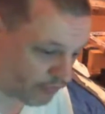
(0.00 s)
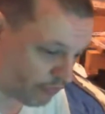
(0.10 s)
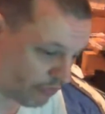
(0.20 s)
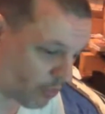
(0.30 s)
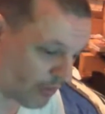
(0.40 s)

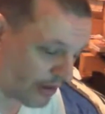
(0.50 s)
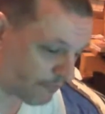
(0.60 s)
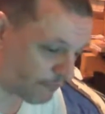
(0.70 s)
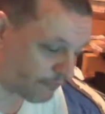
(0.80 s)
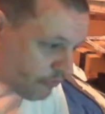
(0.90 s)
row out and
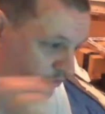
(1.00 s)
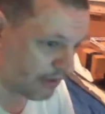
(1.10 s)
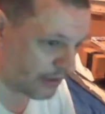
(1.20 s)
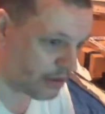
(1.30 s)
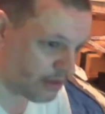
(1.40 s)
threw like
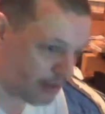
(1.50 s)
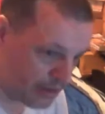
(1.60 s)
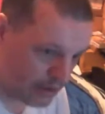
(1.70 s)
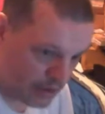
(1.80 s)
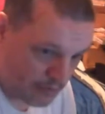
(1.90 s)

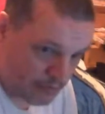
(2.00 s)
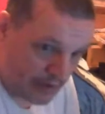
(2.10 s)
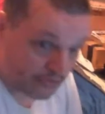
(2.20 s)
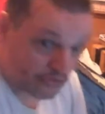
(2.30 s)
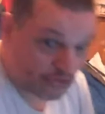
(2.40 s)
bags of
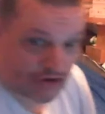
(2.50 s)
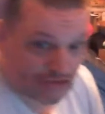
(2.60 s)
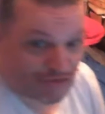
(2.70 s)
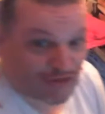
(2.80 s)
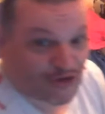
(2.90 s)
treasure
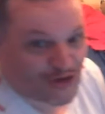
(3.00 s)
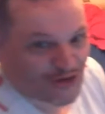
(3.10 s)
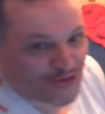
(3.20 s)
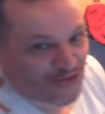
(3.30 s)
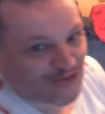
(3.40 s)
and
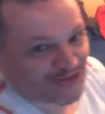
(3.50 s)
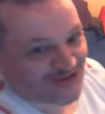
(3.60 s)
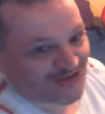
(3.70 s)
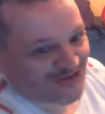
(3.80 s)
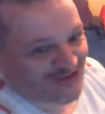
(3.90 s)
gold
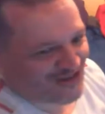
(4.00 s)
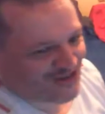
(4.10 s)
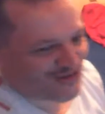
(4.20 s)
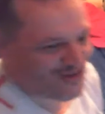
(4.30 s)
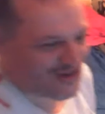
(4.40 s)
and, you
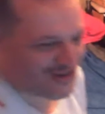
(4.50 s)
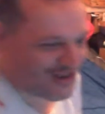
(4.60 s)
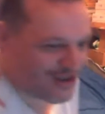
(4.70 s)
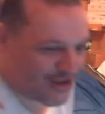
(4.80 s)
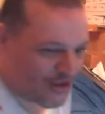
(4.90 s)
know,
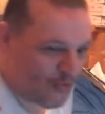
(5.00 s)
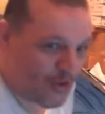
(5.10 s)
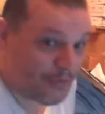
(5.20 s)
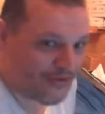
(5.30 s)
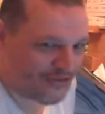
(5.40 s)

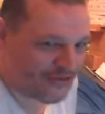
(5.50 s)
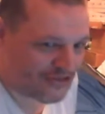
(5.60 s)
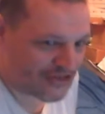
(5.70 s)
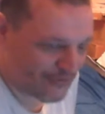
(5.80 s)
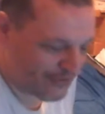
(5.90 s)
weapons and stuff